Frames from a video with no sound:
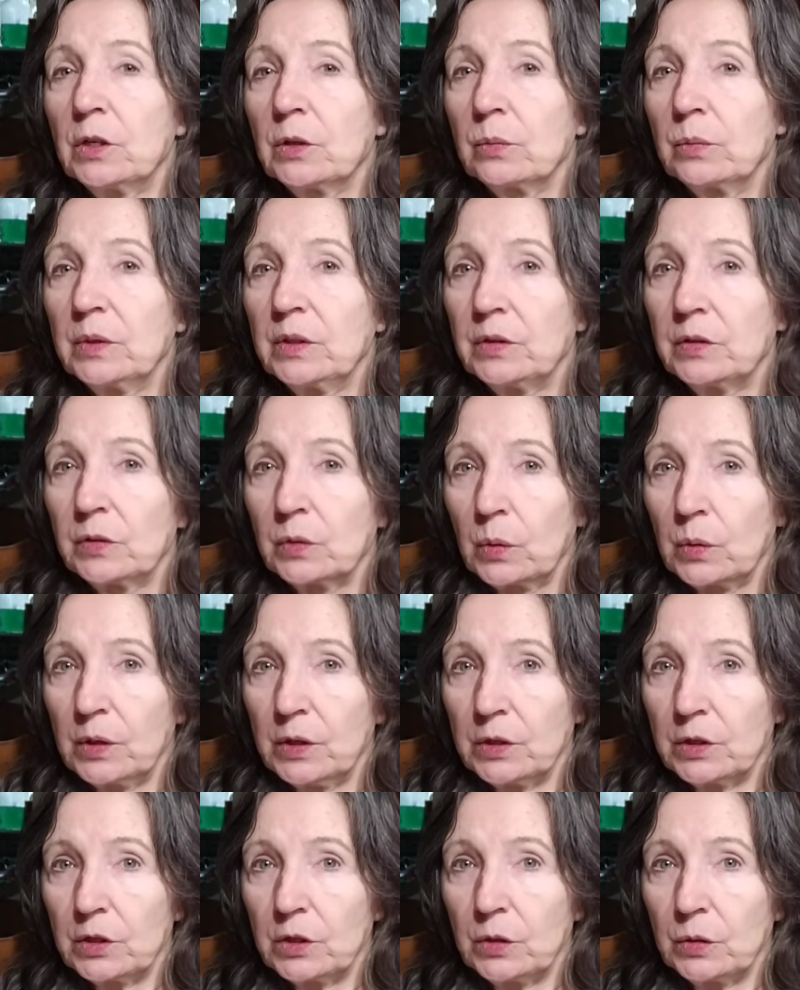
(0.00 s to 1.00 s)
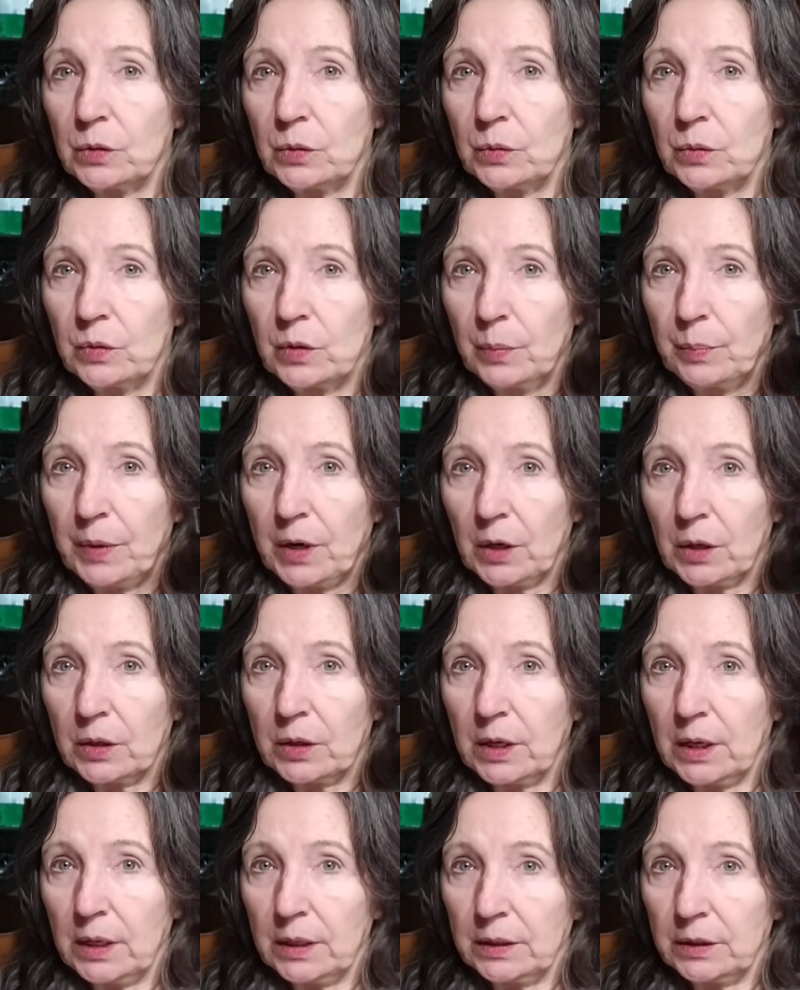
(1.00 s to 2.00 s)
to resort to the
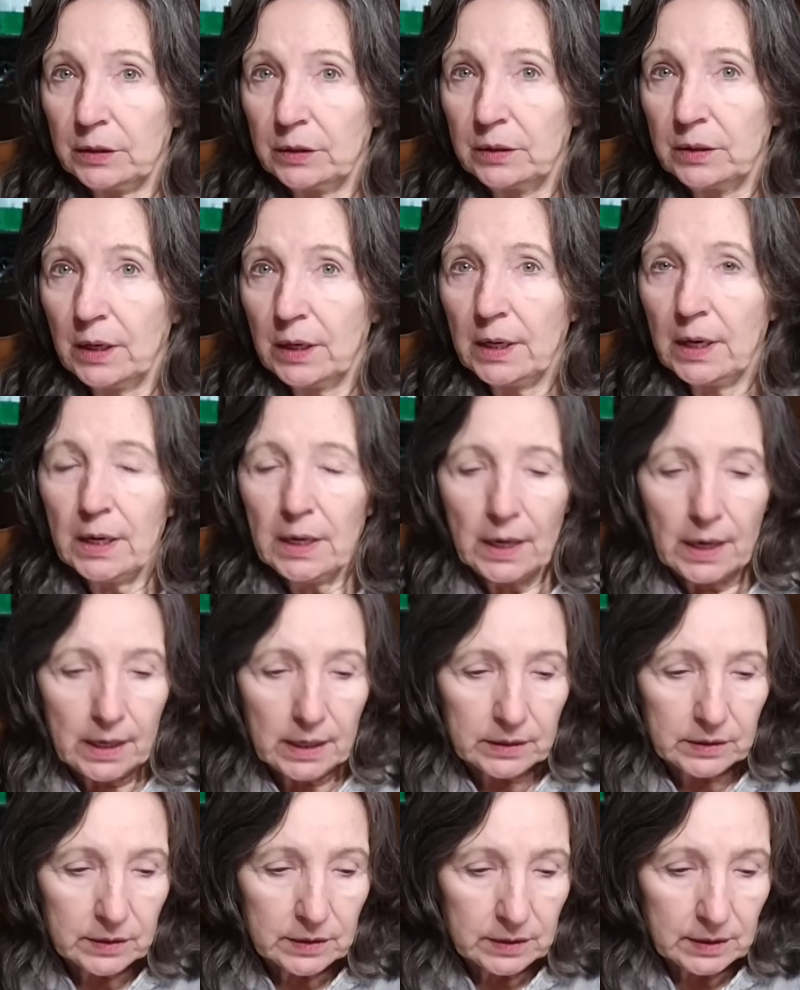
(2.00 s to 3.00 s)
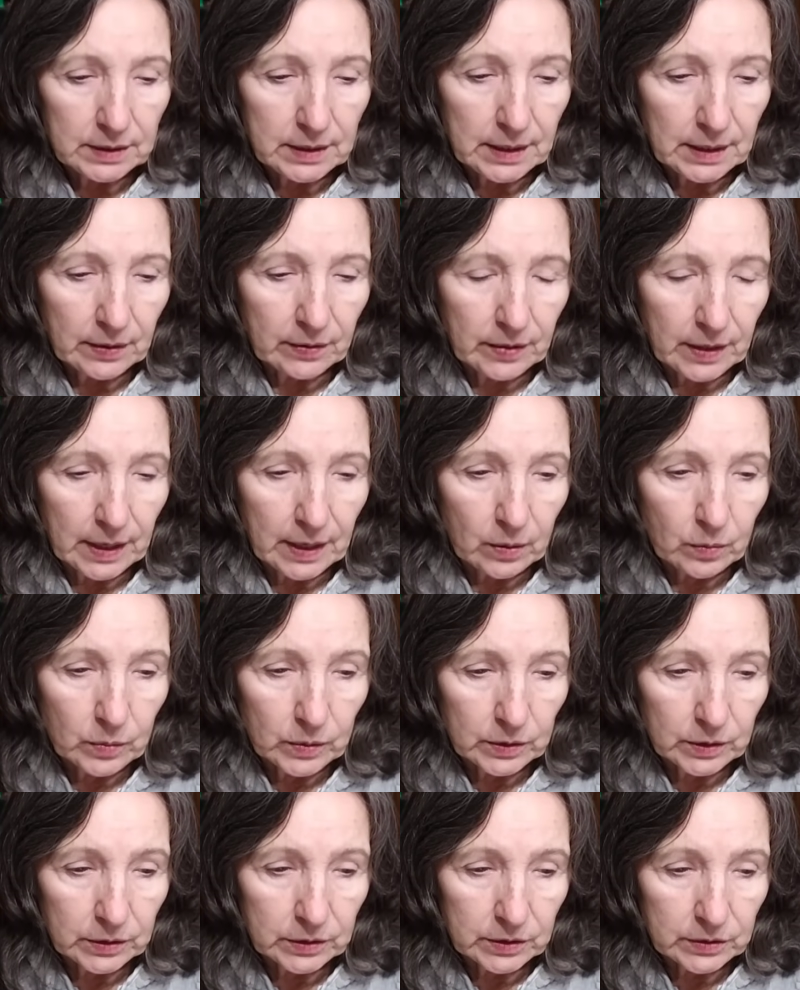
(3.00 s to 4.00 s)
bark collar and see how that
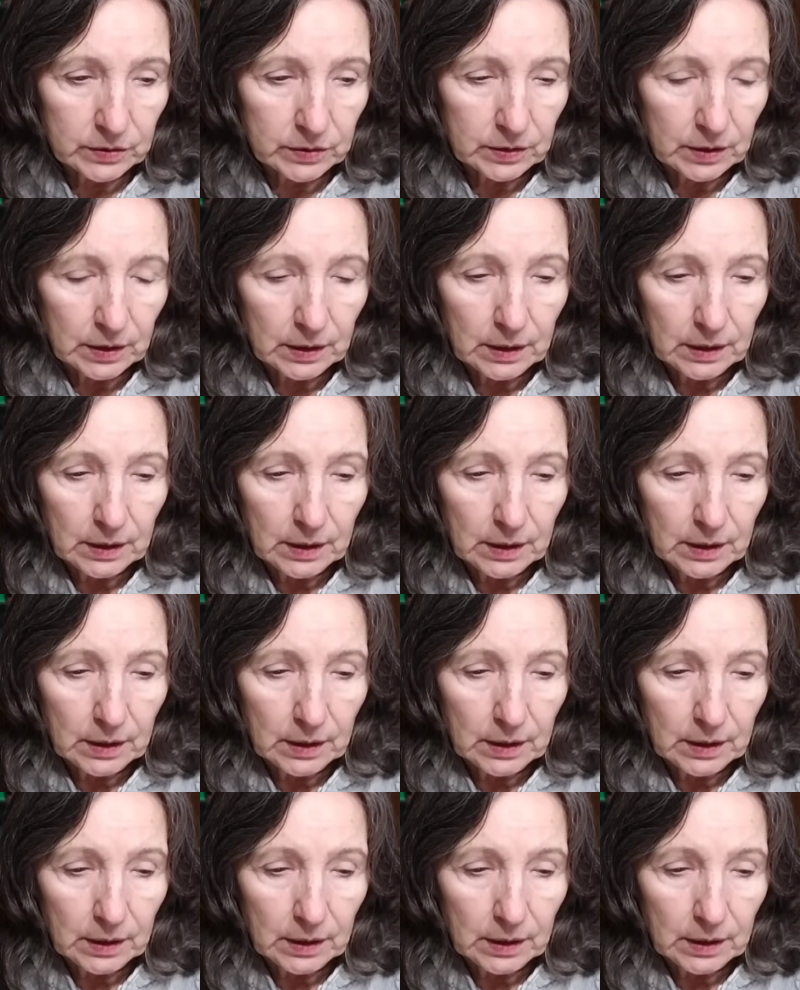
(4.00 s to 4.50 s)
works.